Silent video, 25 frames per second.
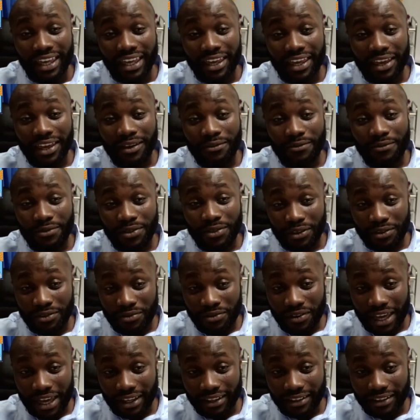if this
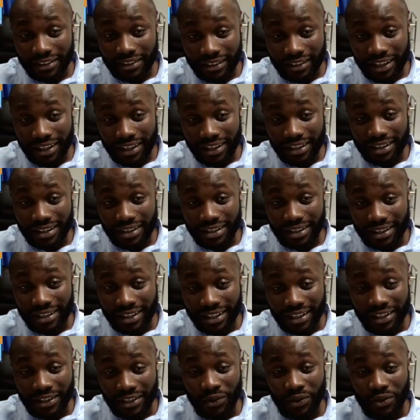vaccine
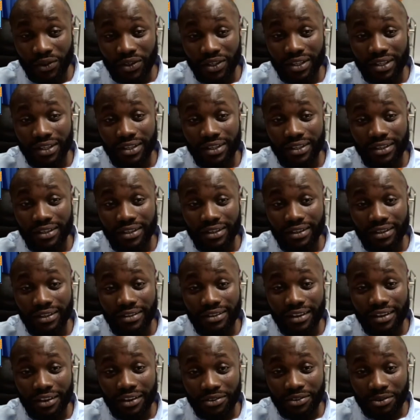
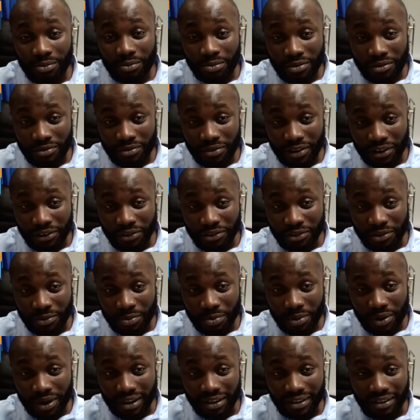doesn't prevent
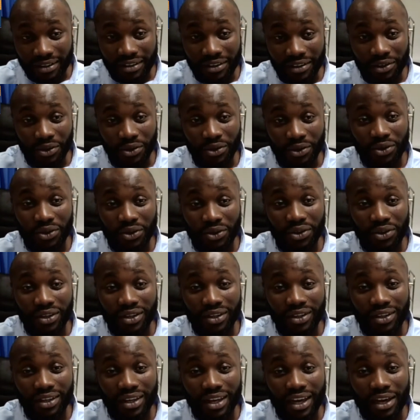spread
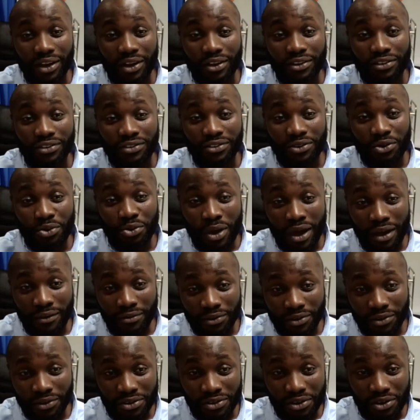and I still have
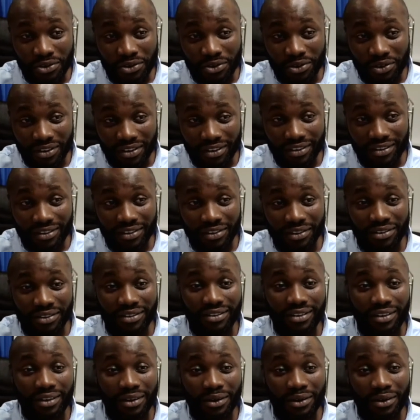to social distance,